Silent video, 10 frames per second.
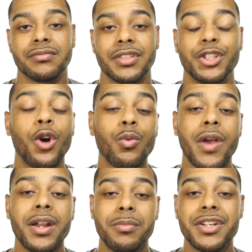Don't
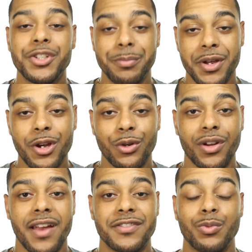write a bunch of
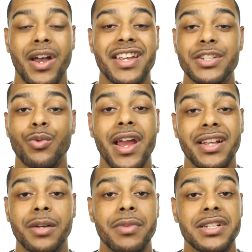paragraphs while he's
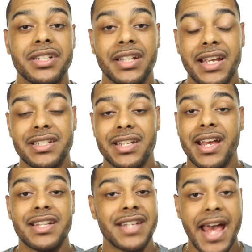writing a bunch of lazy
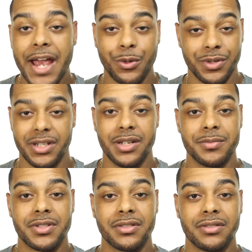ass
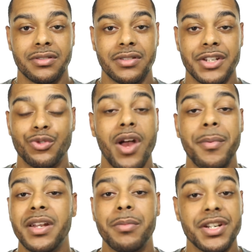acronyms and
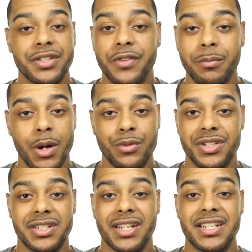dropping a bunch of
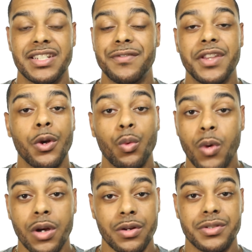emojis as if they're
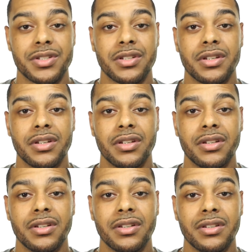words,
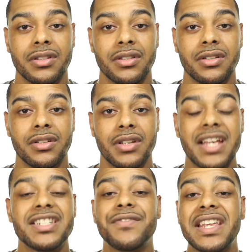
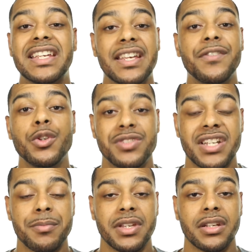as if they give you
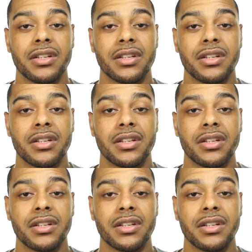something,